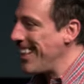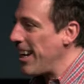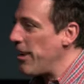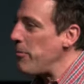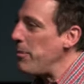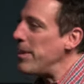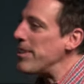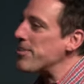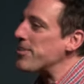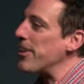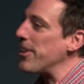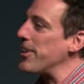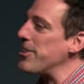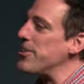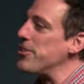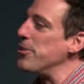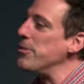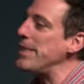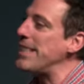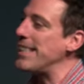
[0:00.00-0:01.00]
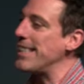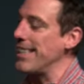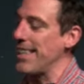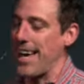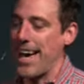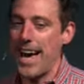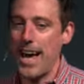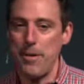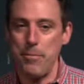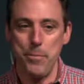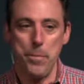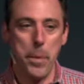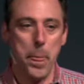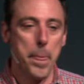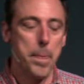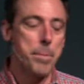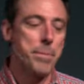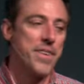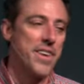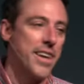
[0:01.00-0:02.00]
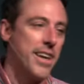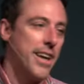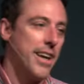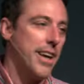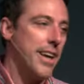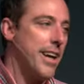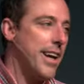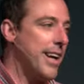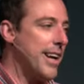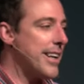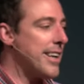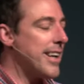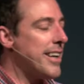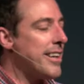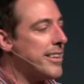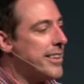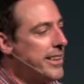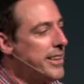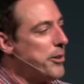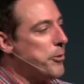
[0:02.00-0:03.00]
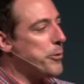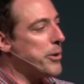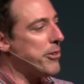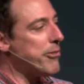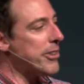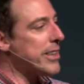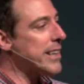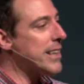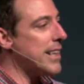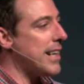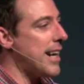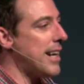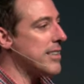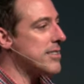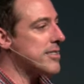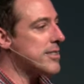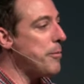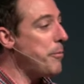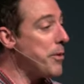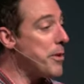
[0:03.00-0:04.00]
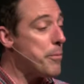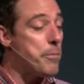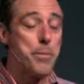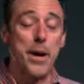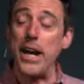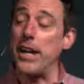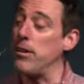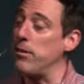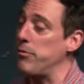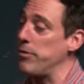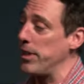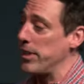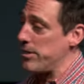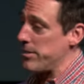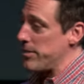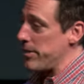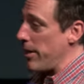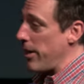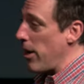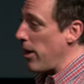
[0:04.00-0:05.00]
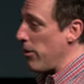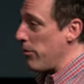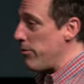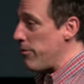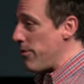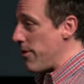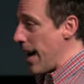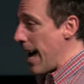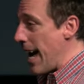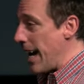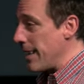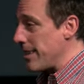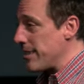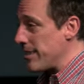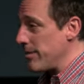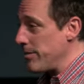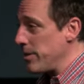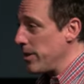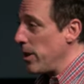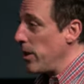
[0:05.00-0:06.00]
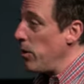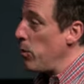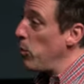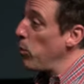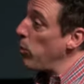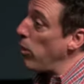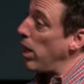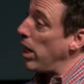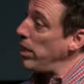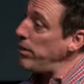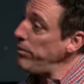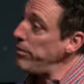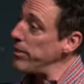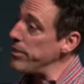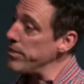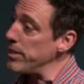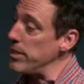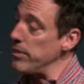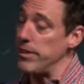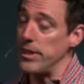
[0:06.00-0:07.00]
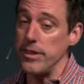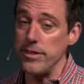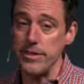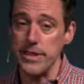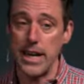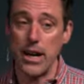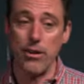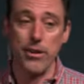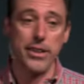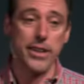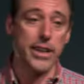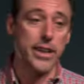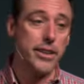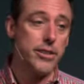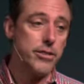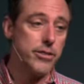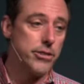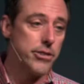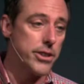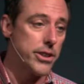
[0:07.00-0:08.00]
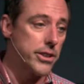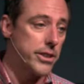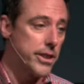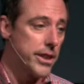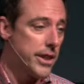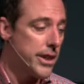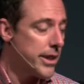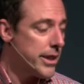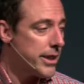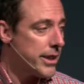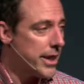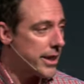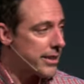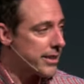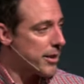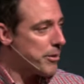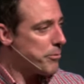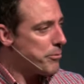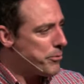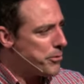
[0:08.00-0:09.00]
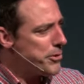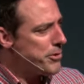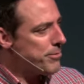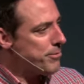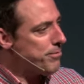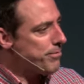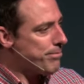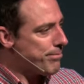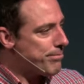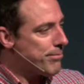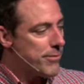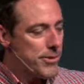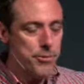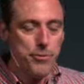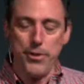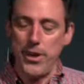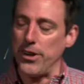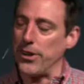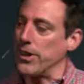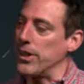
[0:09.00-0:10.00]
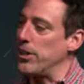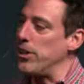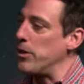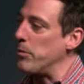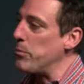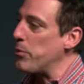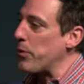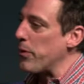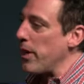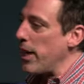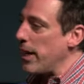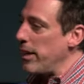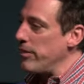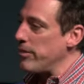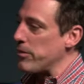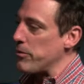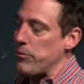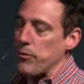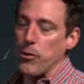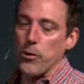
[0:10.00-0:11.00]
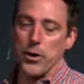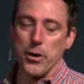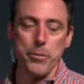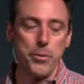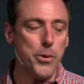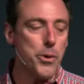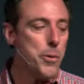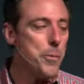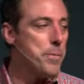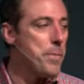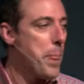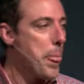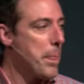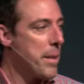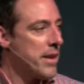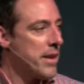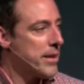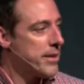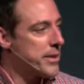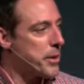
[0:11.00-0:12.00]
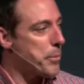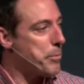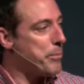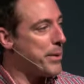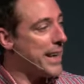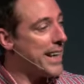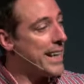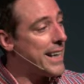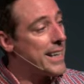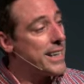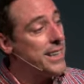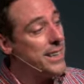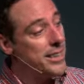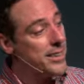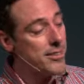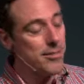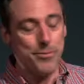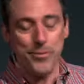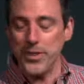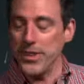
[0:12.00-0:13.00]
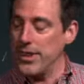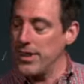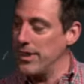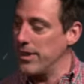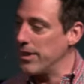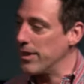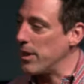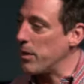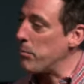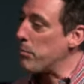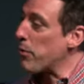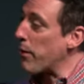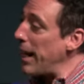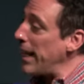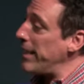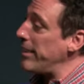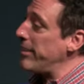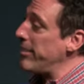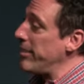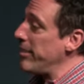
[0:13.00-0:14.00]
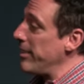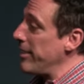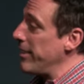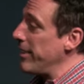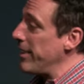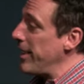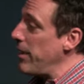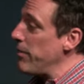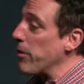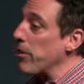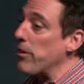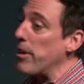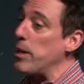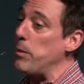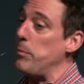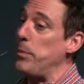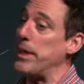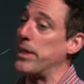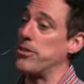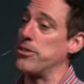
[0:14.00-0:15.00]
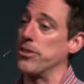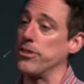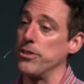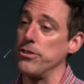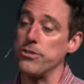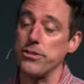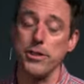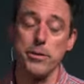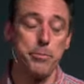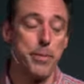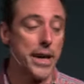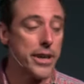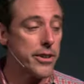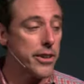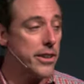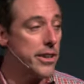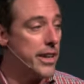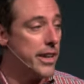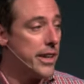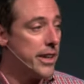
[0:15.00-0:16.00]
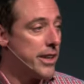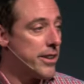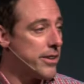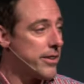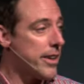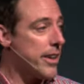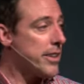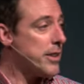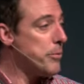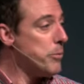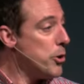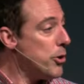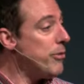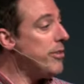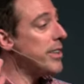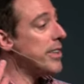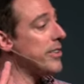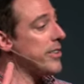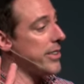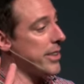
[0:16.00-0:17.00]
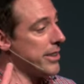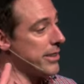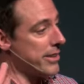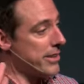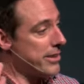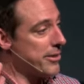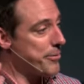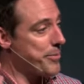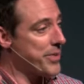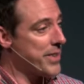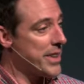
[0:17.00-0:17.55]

Everybody started doing that. And I think we realized some of the benefits of that. One, the TVs nowadays, you can get them for a fairly good price, affordable. They're big, they're bright, and they have a great picture, usually better than the movie theater.